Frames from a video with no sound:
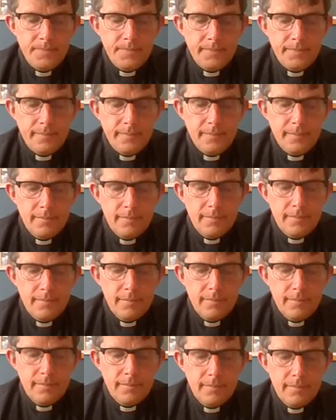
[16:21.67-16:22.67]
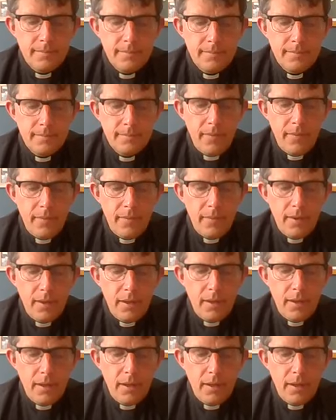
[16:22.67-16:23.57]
Nobody speaks.